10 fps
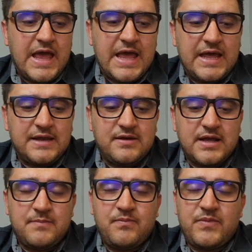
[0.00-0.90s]
And
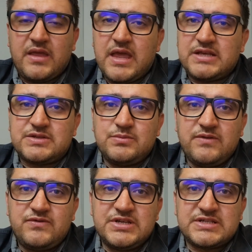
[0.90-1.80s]
um, yes,
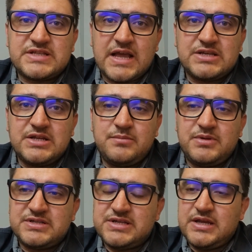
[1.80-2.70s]
we've just actually
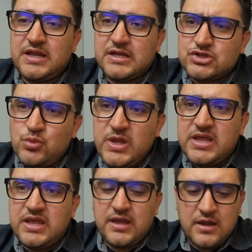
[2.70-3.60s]
been seeing and
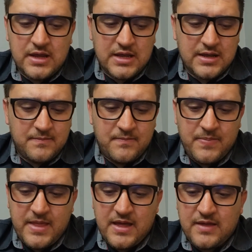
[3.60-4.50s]
tweaking um,
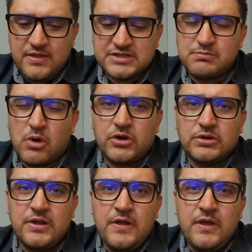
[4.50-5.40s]
uh, this
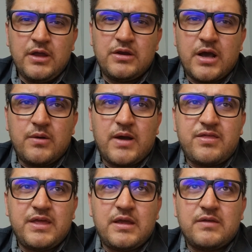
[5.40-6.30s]
model. You know, I
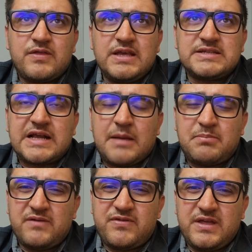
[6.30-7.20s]
think there's a
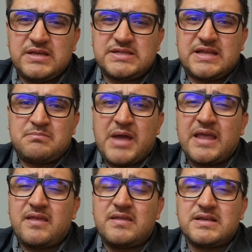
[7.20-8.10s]
couple of things that
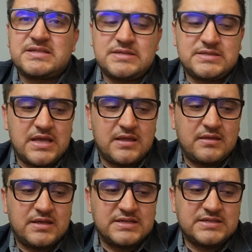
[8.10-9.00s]
make this
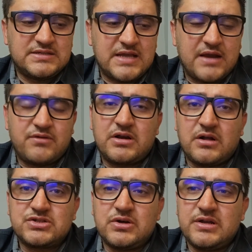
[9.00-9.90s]
uh, this
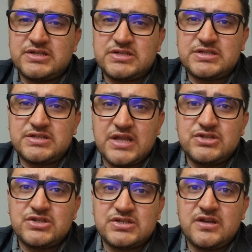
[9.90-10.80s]
agricultural
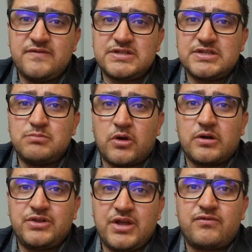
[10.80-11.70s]
extension services
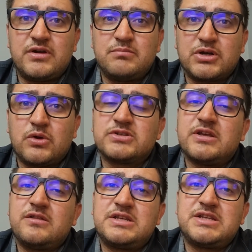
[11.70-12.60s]
model different, but also the